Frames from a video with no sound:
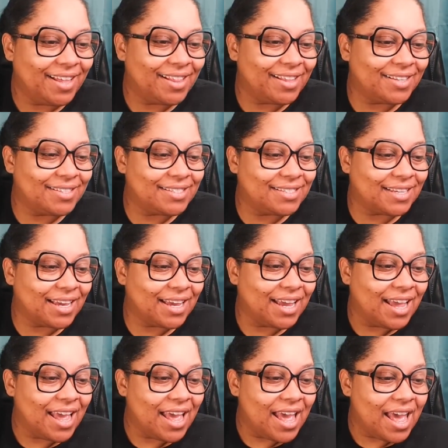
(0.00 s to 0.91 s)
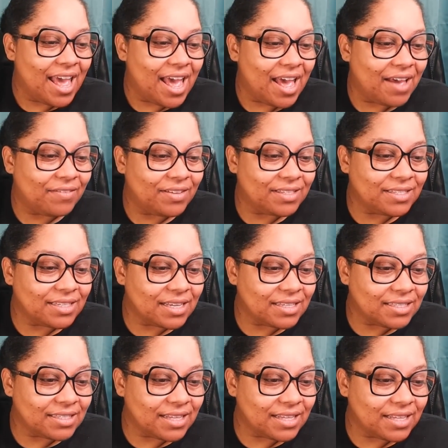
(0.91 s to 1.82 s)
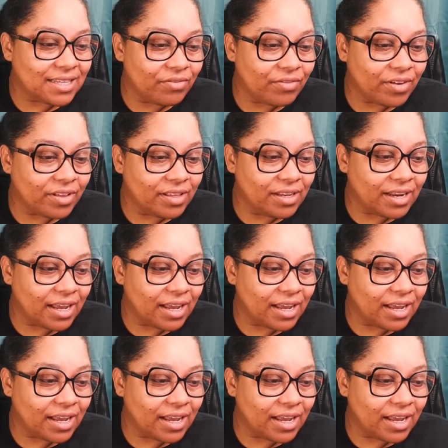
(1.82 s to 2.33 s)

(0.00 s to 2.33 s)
Let's see. Evan says they have really